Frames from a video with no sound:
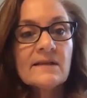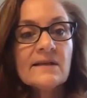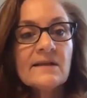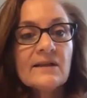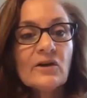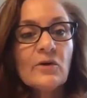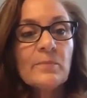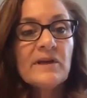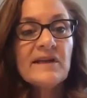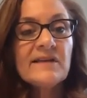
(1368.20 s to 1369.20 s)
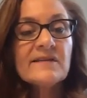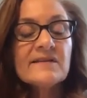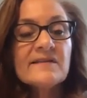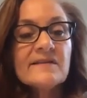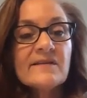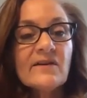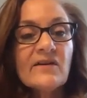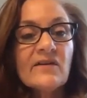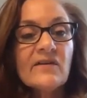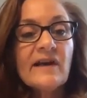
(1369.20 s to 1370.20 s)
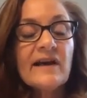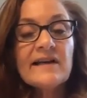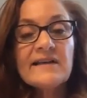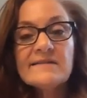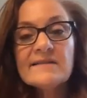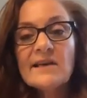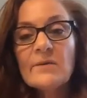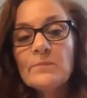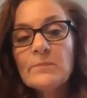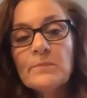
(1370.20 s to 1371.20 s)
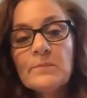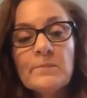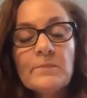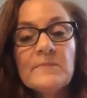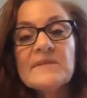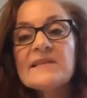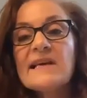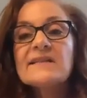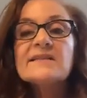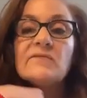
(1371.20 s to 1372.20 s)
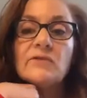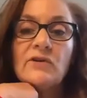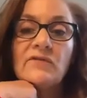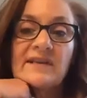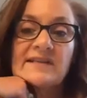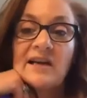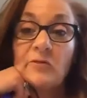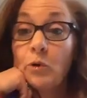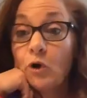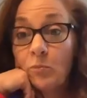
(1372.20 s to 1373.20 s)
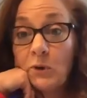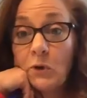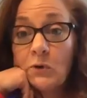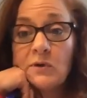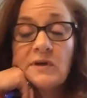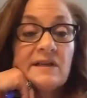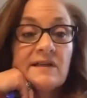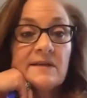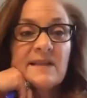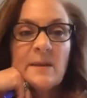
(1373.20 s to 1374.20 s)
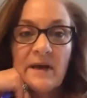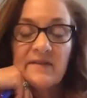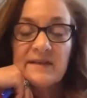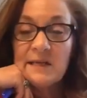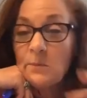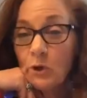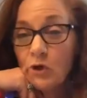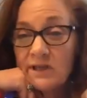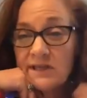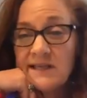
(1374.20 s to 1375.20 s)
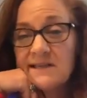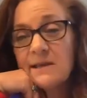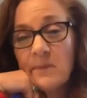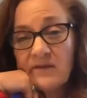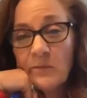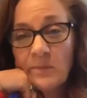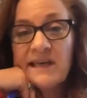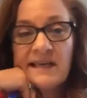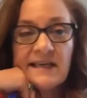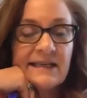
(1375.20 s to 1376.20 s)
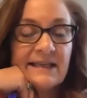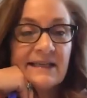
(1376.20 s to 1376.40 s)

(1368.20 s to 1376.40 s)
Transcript: Get our pinks on our 9. Some sets of Unifix have purple, some have a deep burgundy, some have a pink.